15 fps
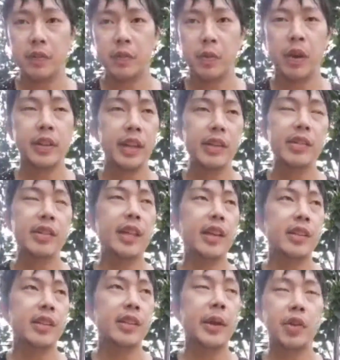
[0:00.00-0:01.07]
well, there's
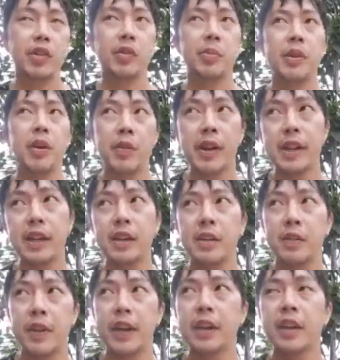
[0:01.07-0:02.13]
some endorsement already,
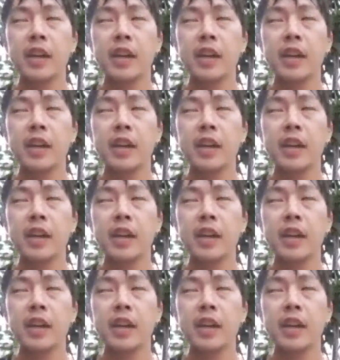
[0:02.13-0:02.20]
right?